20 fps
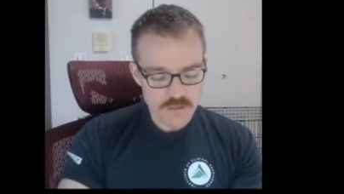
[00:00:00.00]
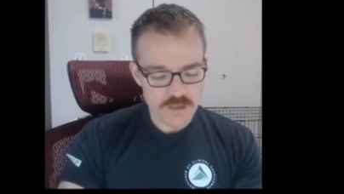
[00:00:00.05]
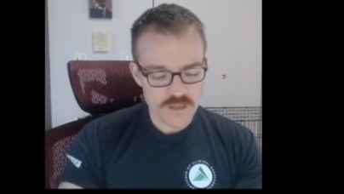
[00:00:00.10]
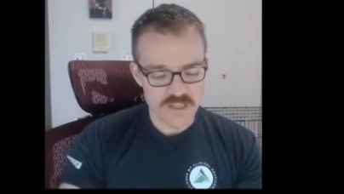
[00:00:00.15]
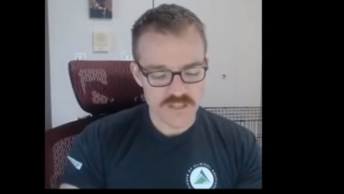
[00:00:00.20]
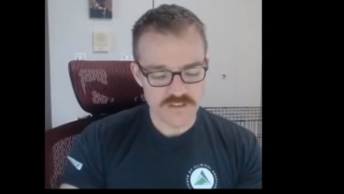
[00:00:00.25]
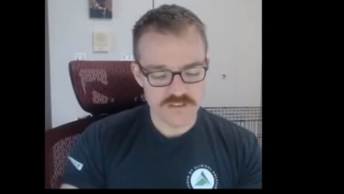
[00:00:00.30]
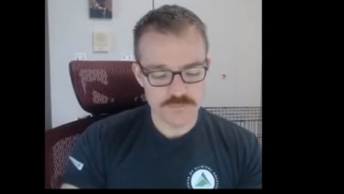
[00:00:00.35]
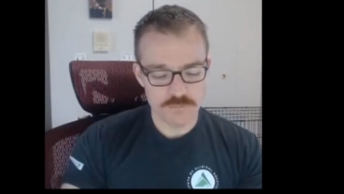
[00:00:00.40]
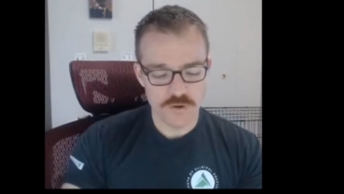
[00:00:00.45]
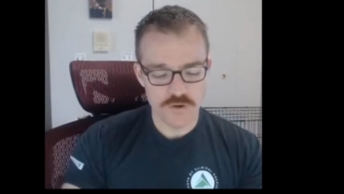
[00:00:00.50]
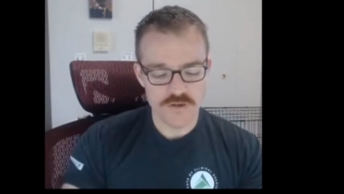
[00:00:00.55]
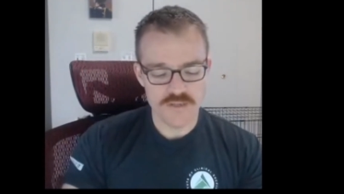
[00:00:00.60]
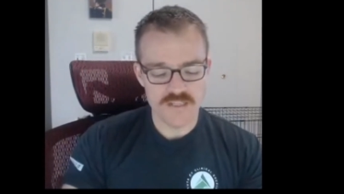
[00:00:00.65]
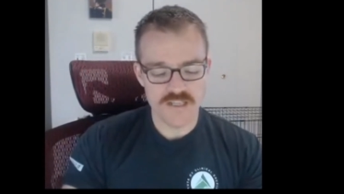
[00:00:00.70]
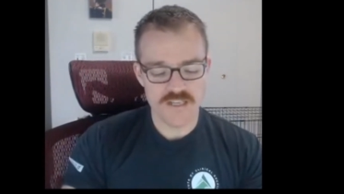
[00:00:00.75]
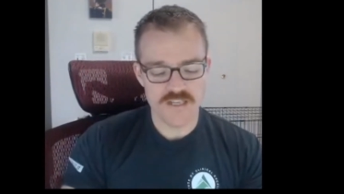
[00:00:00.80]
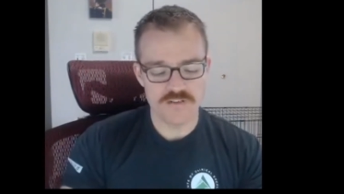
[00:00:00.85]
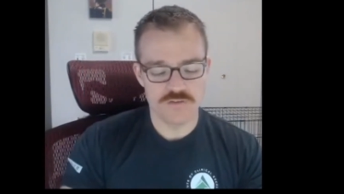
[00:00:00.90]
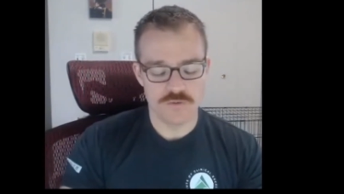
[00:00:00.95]
it's
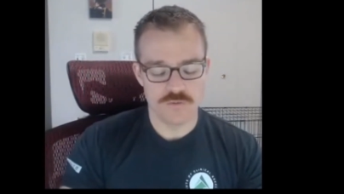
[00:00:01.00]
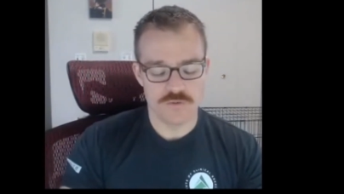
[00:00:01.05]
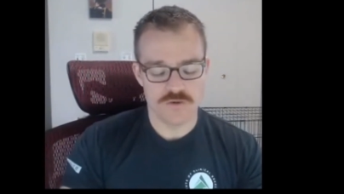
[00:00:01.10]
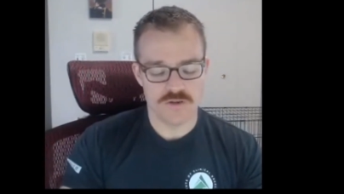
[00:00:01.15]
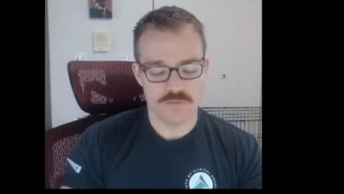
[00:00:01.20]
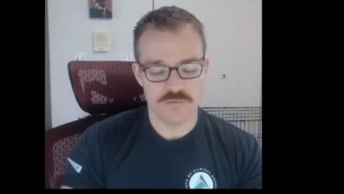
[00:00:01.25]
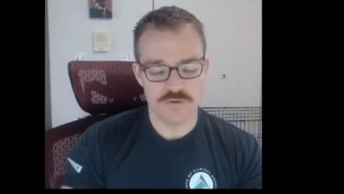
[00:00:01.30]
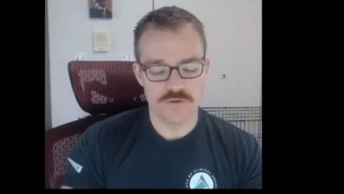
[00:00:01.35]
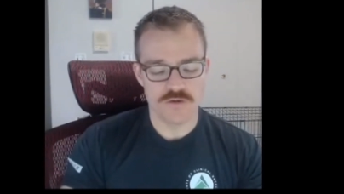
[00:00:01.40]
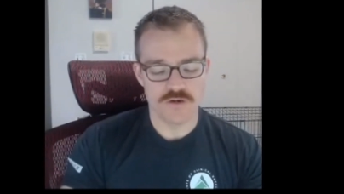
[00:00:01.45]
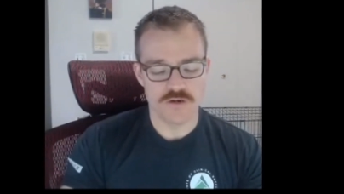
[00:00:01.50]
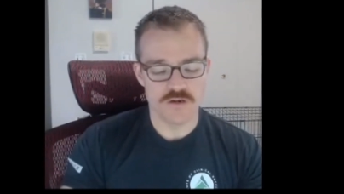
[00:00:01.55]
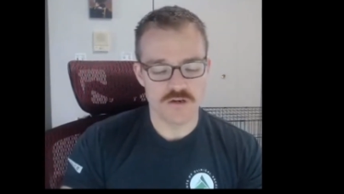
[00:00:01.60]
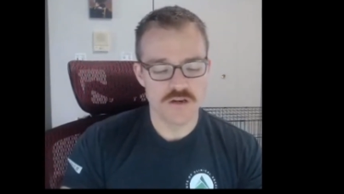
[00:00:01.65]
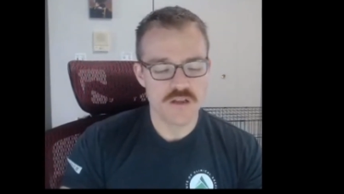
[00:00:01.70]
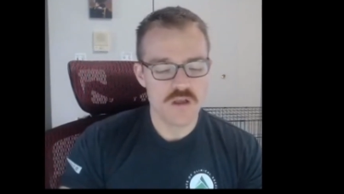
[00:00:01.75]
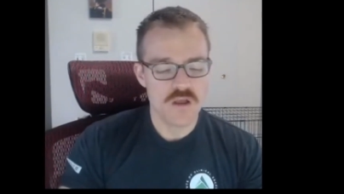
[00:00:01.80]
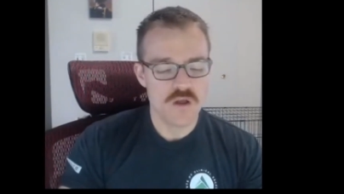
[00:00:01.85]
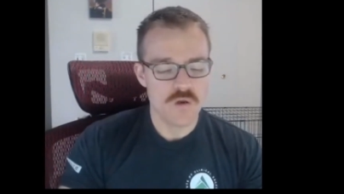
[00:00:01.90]
put into a computer.